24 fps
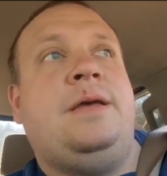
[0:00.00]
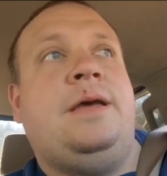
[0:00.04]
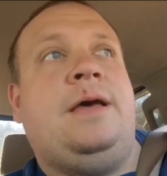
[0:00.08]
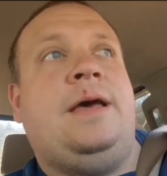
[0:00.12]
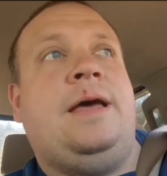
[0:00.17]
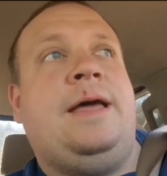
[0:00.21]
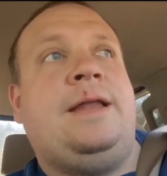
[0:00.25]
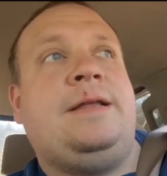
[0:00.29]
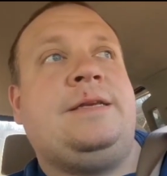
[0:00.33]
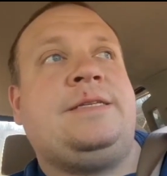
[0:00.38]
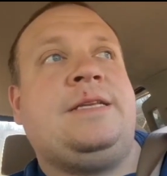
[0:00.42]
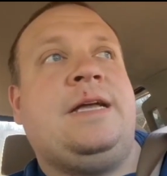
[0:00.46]

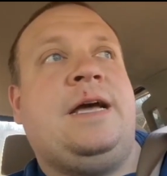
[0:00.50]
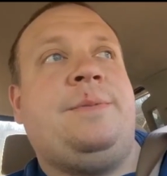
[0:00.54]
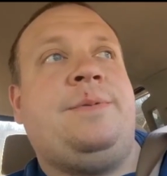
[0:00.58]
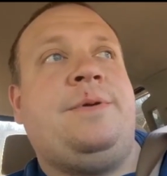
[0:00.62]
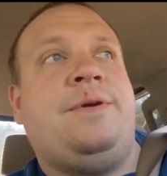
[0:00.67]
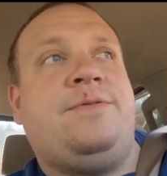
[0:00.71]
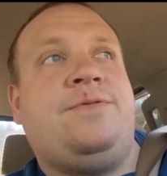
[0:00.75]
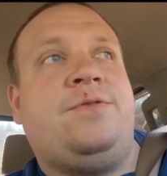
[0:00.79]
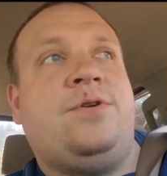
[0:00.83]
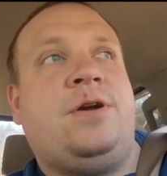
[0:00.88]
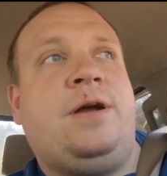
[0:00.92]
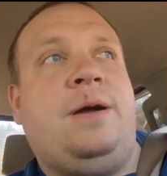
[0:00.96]
I had to stop
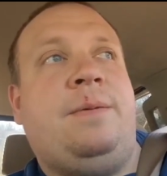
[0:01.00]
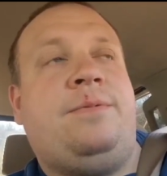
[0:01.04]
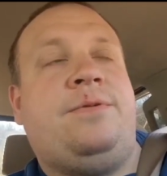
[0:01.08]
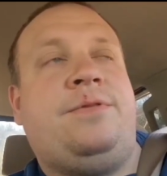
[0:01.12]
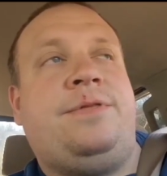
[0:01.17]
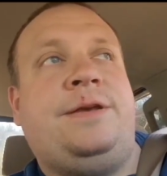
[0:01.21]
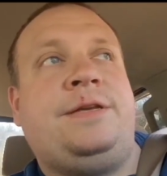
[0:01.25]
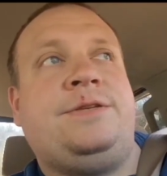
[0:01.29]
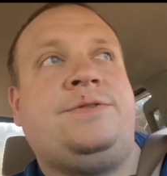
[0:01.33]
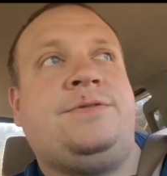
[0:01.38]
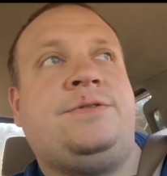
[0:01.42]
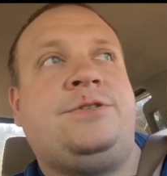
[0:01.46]
here for a couple
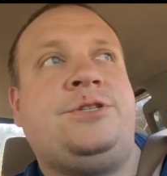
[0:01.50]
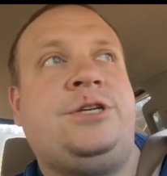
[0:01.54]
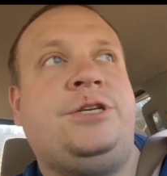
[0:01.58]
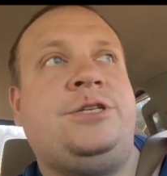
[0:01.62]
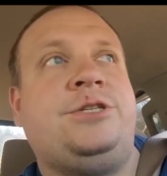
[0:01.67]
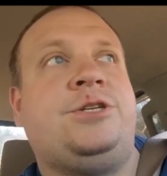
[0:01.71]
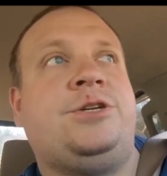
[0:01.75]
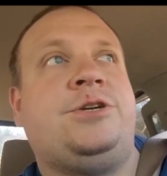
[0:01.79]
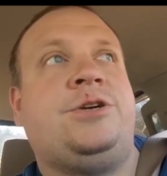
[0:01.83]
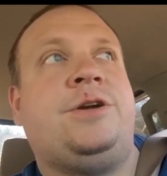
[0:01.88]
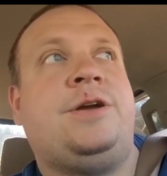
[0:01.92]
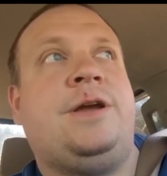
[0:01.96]
things for
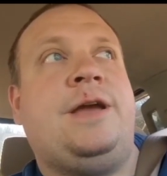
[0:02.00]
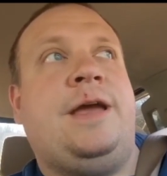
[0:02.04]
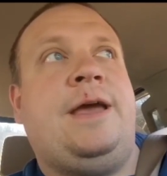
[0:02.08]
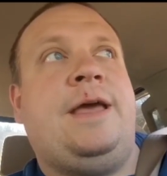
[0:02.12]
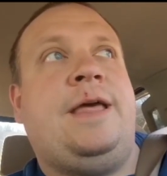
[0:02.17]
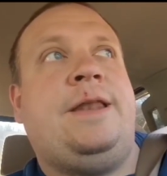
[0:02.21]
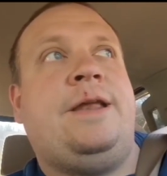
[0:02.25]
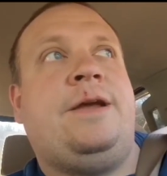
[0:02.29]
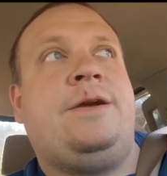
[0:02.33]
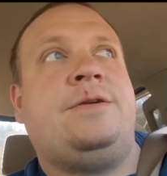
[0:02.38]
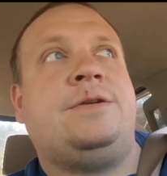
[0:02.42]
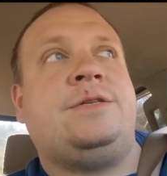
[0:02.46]
Ginger,
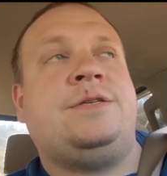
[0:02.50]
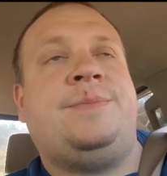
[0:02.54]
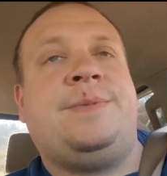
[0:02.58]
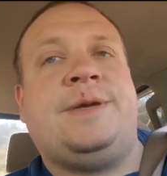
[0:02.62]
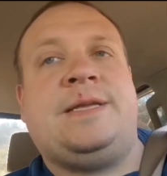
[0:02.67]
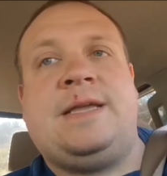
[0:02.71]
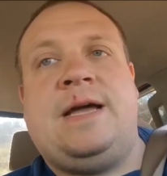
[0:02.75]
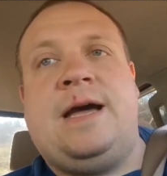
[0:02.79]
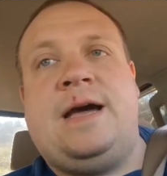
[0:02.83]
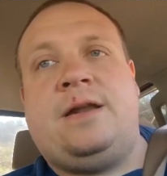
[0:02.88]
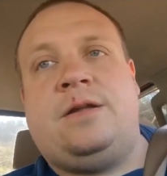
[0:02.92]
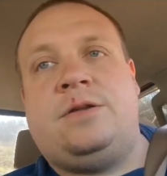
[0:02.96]
and there was a
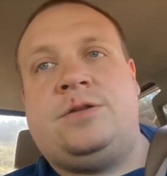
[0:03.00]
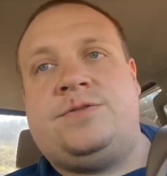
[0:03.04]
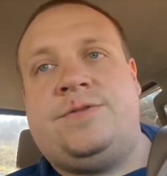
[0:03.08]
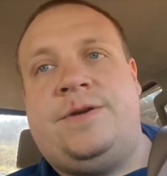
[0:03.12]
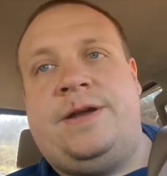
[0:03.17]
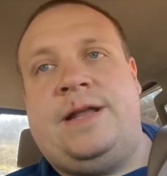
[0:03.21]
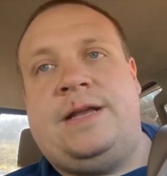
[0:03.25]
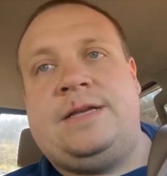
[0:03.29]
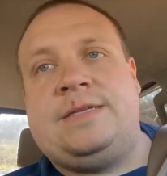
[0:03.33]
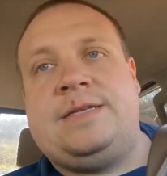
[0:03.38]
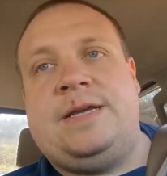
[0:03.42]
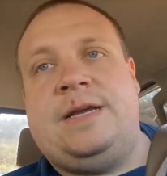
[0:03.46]
McDonald's
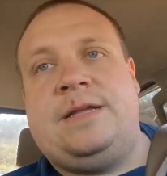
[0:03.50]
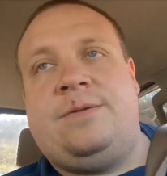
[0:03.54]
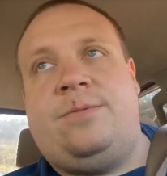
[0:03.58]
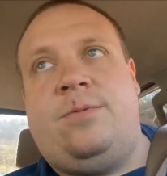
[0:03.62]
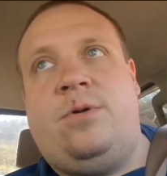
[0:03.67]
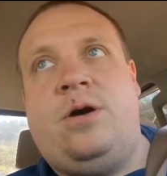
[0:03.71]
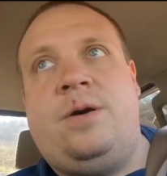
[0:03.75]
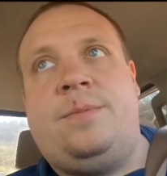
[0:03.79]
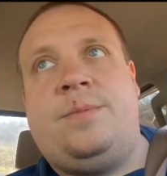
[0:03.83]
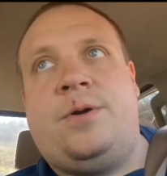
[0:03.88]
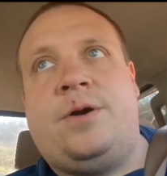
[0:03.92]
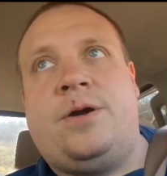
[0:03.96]
right outside the
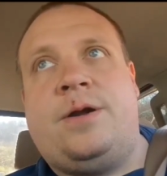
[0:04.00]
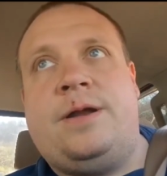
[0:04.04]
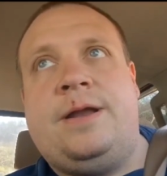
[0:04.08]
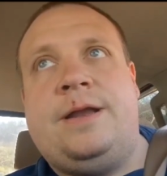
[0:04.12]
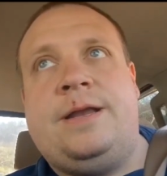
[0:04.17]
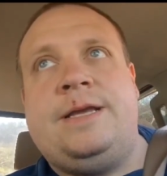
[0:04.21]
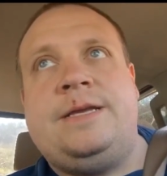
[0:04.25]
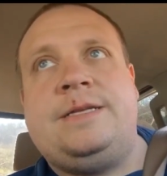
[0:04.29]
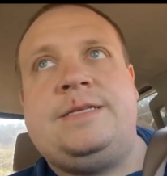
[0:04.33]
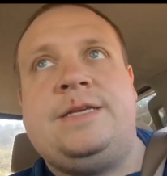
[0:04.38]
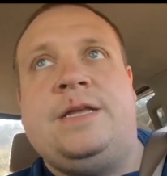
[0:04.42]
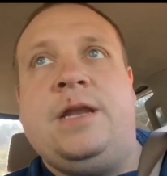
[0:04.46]
Walmart.
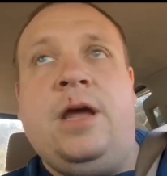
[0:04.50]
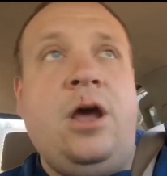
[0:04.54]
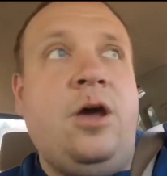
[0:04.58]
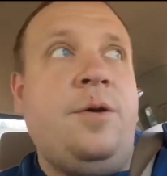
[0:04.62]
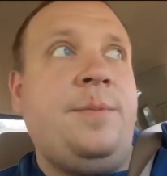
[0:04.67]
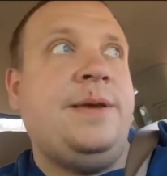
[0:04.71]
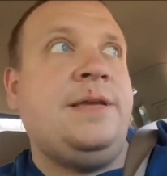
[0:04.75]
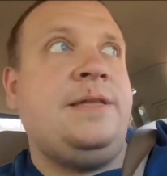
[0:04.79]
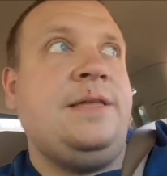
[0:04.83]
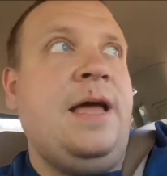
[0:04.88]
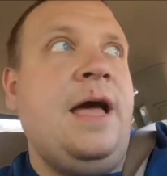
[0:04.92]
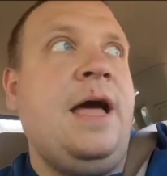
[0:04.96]
And he said,
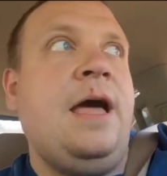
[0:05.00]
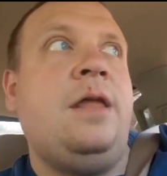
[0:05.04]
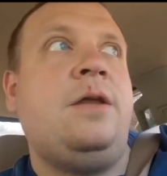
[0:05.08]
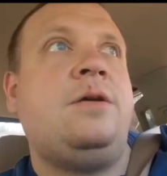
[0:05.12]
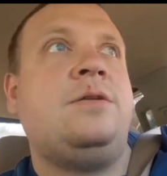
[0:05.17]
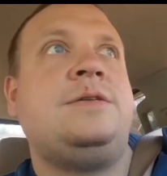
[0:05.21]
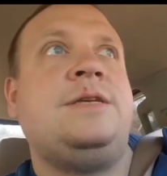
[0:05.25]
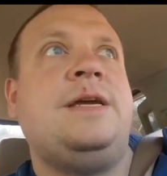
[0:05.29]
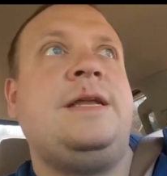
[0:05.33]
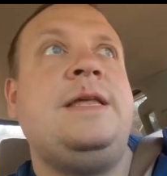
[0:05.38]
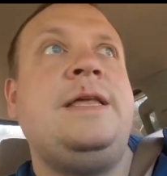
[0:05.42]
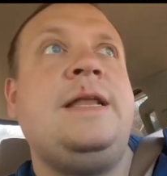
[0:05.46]
oh,
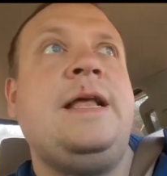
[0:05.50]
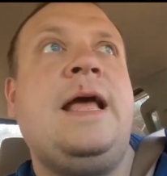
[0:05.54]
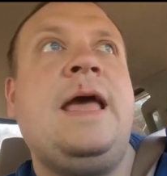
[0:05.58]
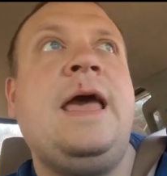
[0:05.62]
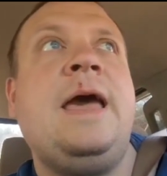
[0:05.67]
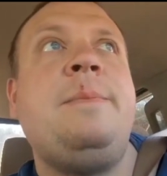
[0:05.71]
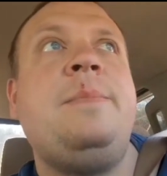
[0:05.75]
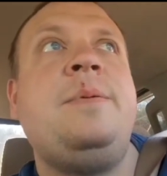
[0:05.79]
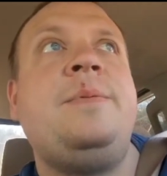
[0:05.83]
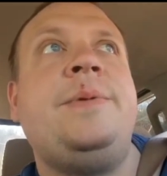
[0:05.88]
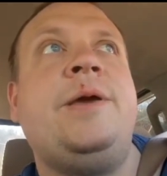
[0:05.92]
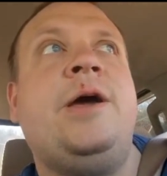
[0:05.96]
McDonald's, I need a
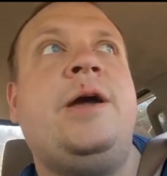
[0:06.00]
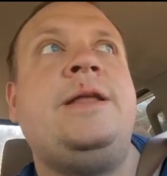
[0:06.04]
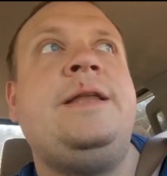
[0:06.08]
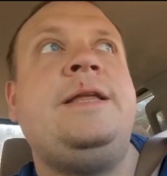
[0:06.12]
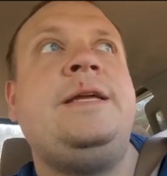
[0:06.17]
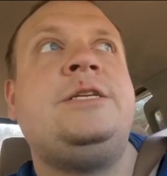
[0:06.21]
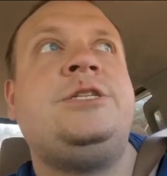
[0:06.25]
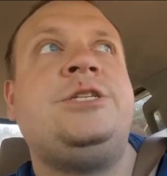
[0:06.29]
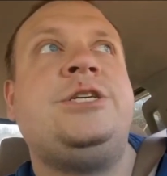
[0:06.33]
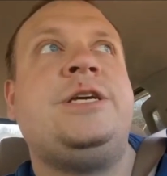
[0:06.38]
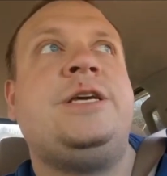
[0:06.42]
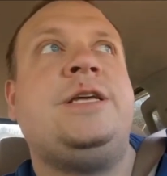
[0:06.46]
Happy Meal. I
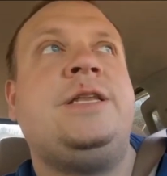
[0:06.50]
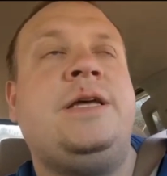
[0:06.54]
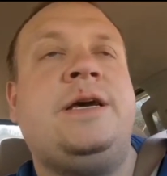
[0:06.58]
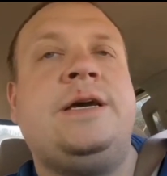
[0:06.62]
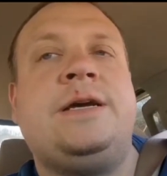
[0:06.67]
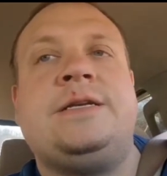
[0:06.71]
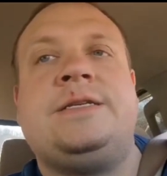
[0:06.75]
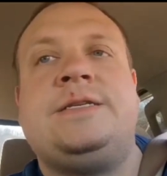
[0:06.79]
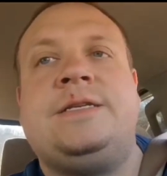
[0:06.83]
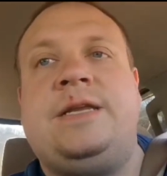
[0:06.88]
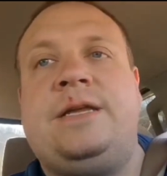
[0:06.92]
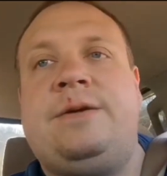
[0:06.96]
need chicken
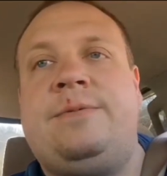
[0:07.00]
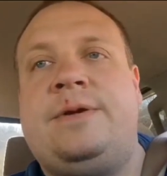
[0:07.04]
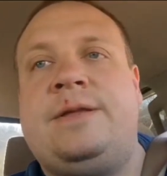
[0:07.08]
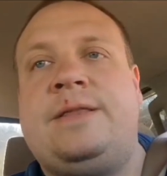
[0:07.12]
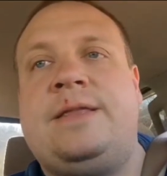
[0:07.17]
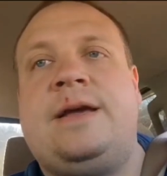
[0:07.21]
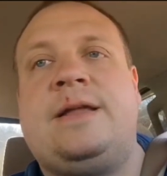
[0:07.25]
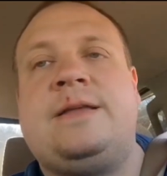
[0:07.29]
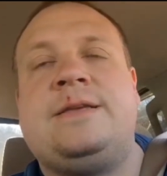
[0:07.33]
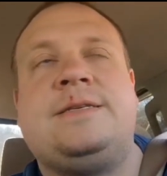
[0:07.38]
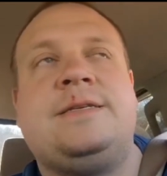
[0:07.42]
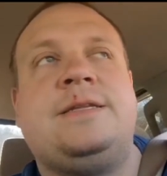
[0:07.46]
nuggets. And he
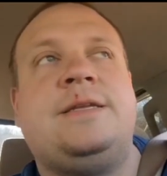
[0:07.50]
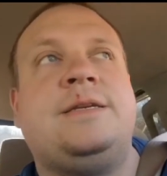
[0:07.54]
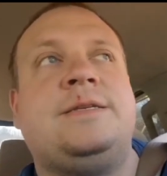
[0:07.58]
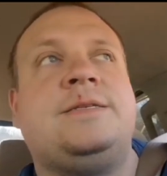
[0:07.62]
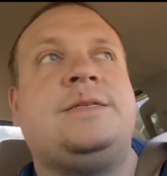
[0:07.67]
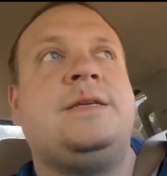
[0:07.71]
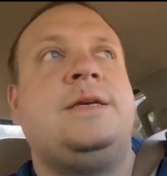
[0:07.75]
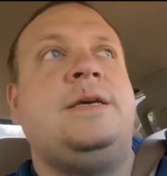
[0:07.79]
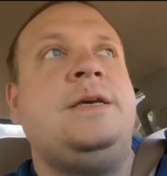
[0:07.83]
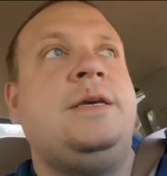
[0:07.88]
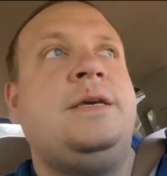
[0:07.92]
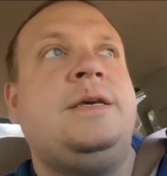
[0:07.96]
went down his
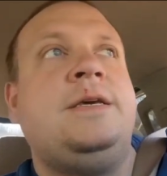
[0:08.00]
list.